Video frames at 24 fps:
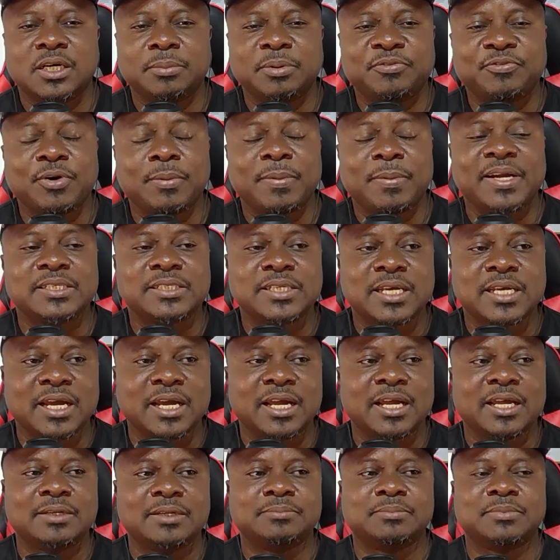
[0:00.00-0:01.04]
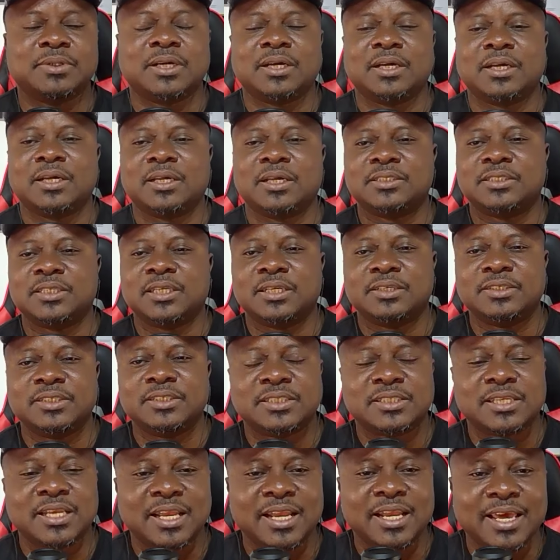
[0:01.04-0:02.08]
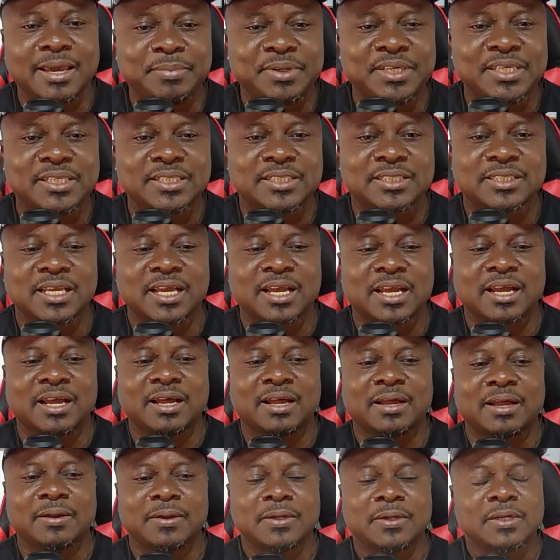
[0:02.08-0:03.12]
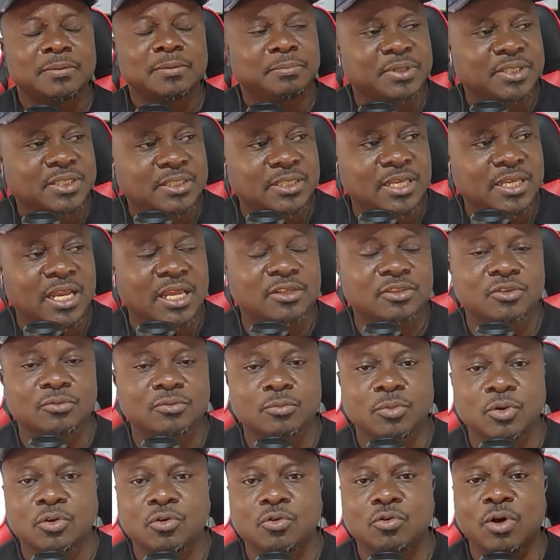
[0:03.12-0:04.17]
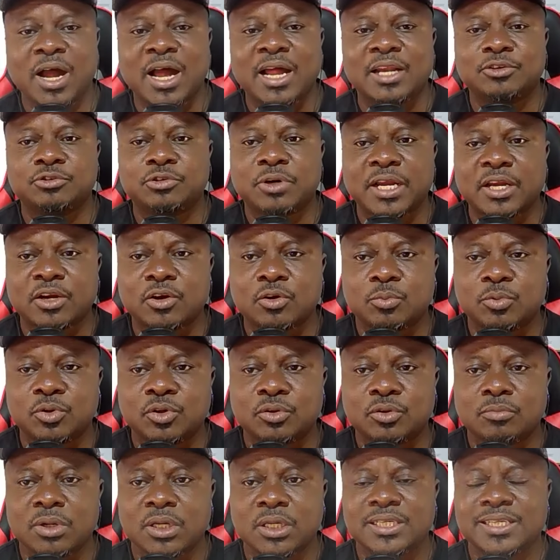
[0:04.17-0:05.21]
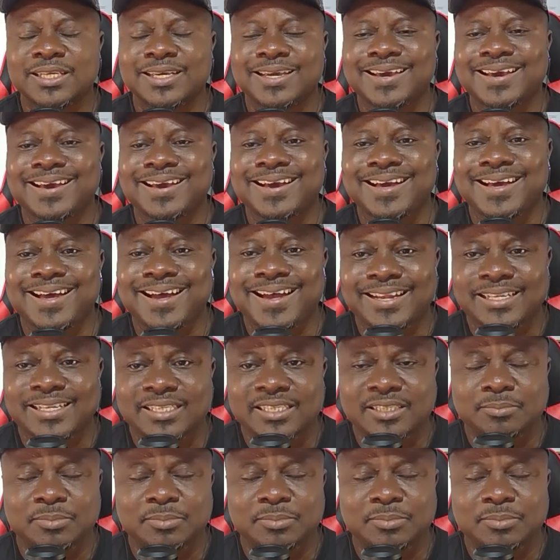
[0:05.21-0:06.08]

before my time, there is Lemi Issa, Mrs. Lance Ogboko, Andre Kumogbe, the cat